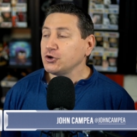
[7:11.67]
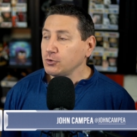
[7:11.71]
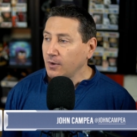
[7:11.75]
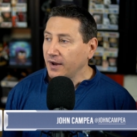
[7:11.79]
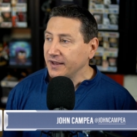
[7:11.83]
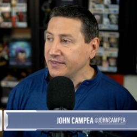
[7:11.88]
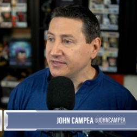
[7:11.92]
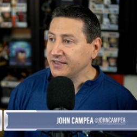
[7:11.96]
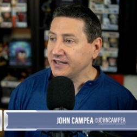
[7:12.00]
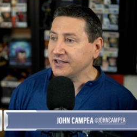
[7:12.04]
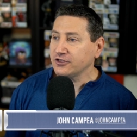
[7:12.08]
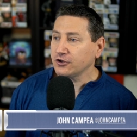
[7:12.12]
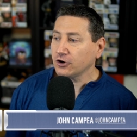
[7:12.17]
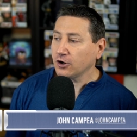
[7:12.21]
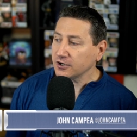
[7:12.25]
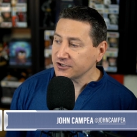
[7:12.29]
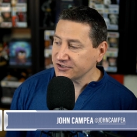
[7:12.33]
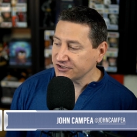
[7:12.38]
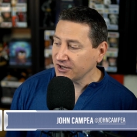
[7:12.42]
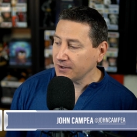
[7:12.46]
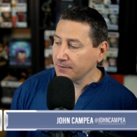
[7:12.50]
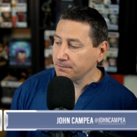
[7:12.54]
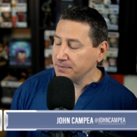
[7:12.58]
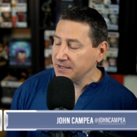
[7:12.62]
Do I think there
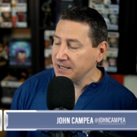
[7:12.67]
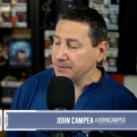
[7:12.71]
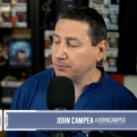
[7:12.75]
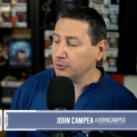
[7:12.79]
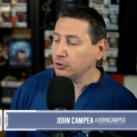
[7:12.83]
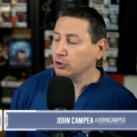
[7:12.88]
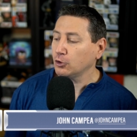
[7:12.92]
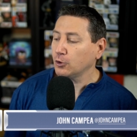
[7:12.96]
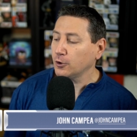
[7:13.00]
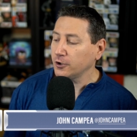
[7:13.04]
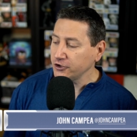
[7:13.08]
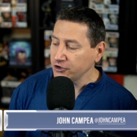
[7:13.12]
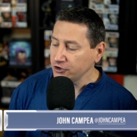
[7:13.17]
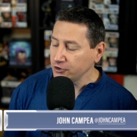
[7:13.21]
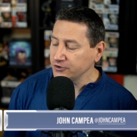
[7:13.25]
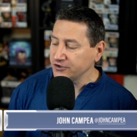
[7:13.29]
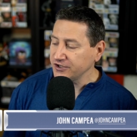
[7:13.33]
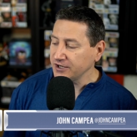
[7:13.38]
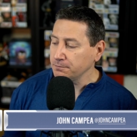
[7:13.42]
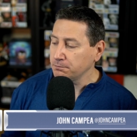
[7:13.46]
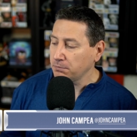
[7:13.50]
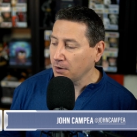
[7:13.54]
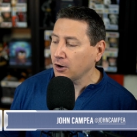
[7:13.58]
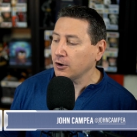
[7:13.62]
are some people who are
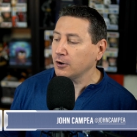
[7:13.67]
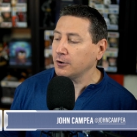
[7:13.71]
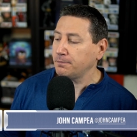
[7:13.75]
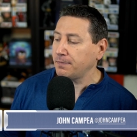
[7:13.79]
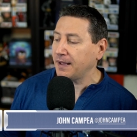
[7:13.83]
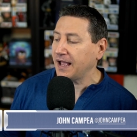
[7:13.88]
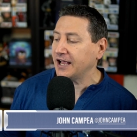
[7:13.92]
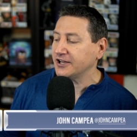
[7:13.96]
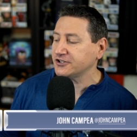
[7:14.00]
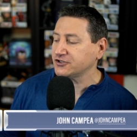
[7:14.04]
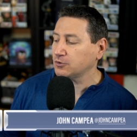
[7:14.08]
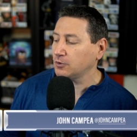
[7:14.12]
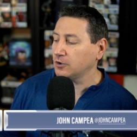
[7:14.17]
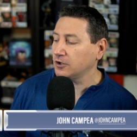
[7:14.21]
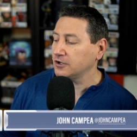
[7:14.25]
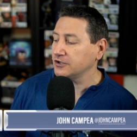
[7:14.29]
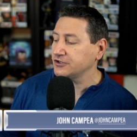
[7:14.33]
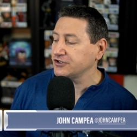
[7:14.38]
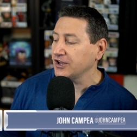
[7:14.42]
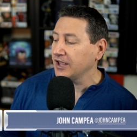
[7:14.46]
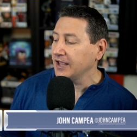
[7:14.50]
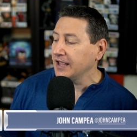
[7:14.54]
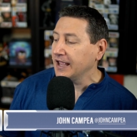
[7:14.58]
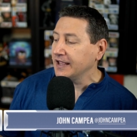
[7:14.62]
using borrowed
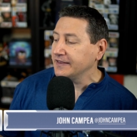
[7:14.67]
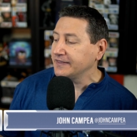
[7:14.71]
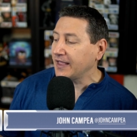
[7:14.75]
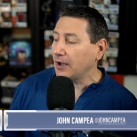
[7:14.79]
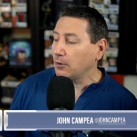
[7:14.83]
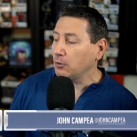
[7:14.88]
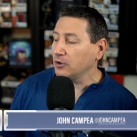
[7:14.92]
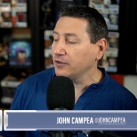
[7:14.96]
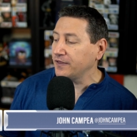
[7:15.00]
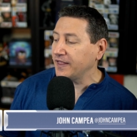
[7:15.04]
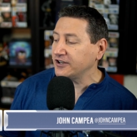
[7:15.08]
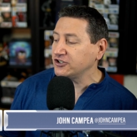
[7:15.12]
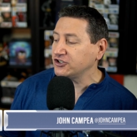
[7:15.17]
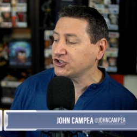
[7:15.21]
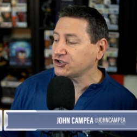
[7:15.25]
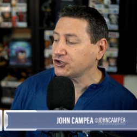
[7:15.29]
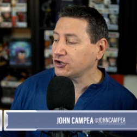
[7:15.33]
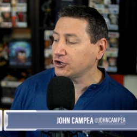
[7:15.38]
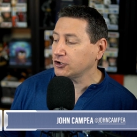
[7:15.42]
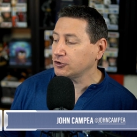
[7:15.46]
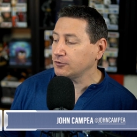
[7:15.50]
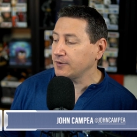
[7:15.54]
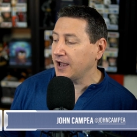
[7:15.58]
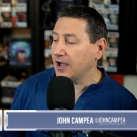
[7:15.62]
passwords that will then
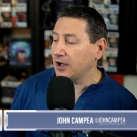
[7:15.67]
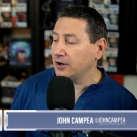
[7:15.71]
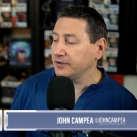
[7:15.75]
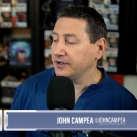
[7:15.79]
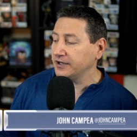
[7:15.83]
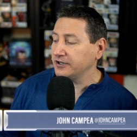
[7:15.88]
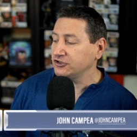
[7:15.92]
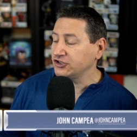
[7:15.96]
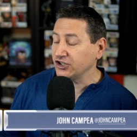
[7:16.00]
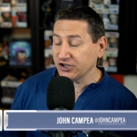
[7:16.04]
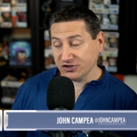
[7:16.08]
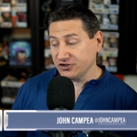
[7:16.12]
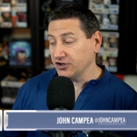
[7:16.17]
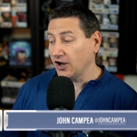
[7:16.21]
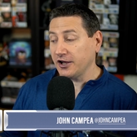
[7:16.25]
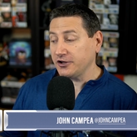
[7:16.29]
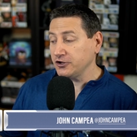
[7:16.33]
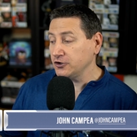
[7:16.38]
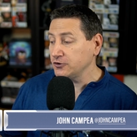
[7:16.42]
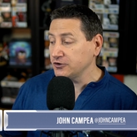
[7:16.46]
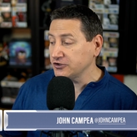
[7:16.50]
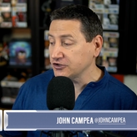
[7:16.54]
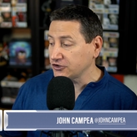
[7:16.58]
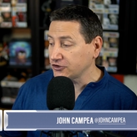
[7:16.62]
just turn around and just
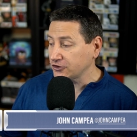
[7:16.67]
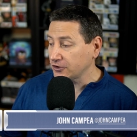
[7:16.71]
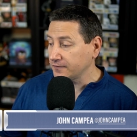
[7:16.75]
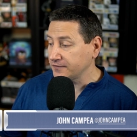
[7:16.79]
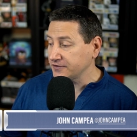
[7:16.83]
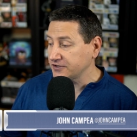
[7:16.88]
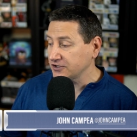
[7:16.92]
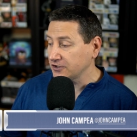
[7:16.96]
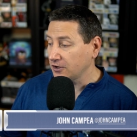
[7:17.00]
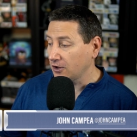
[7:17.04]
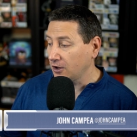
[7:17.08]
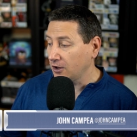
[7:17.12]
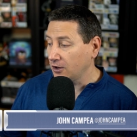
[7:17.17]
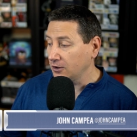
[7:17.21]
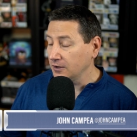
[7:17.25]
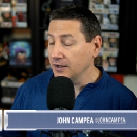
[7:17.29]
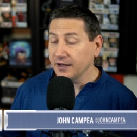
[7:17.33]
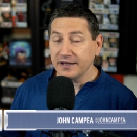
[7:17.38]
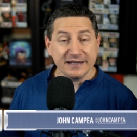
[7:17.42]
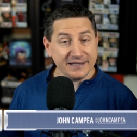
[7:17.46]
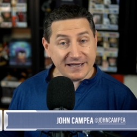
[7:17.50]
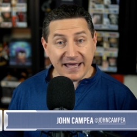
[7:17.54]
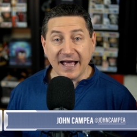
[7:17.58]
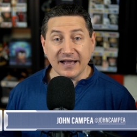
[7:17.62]
not use the service at
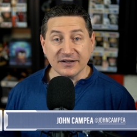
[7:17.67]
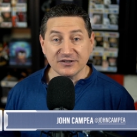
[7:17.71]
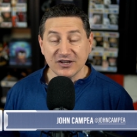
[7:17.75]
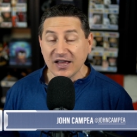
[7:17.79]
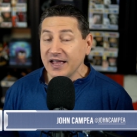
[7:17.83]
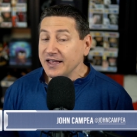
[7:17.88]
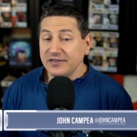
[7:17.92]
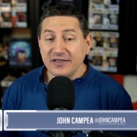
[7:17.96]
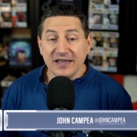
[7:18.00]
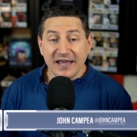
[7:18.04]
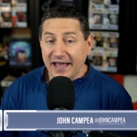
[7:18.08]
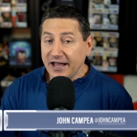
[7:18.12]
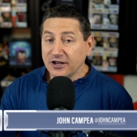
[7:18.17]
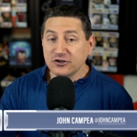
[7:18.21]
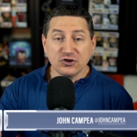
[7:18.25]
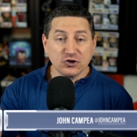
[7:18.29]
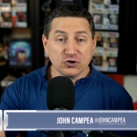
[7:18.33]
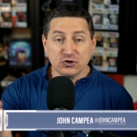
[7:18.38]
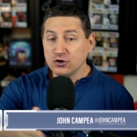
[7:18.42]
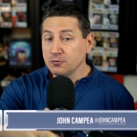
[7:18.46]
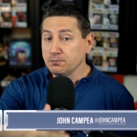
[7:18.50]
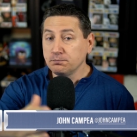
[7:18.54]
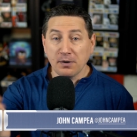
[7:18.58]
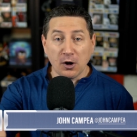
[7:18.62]
all? Yes. The
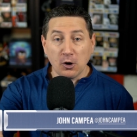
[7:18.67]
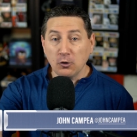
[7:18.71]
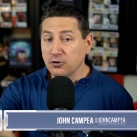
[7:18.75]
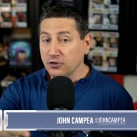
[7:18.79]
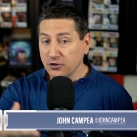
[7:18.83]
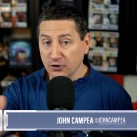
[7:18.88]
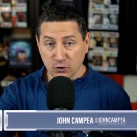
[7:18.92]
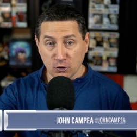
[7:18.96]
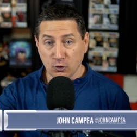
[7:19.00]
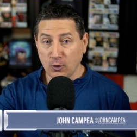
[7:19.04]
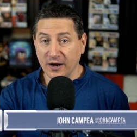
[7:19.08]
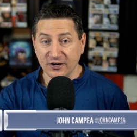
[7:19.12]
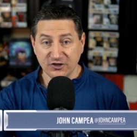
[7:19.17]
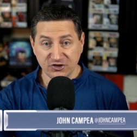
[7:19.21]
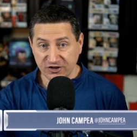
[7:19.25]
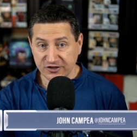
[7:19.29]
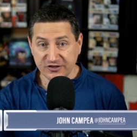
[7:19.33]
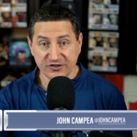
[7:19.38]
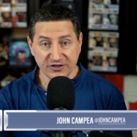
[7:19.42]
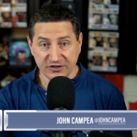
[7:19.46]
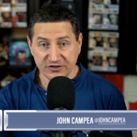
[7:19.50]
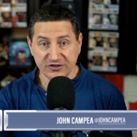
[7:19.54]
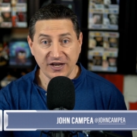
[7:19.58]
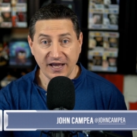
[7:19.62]
answer to both the
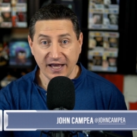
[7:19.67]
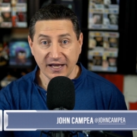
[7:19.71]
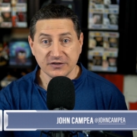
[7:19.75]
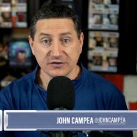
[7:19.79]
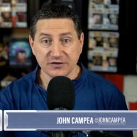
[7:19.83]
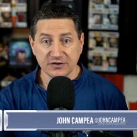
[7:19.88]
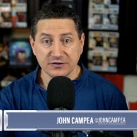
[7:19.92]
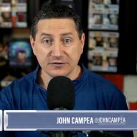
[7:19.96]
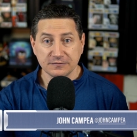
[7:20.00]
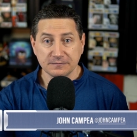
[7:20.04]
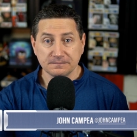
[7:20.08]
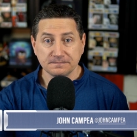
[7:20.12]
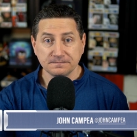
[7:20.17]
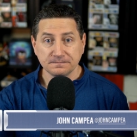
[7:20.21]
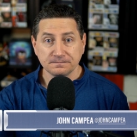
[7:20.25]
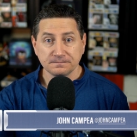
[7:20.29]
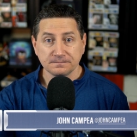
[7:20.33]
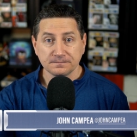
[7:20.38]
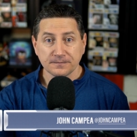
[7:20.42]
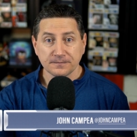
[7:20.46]
questions is yes.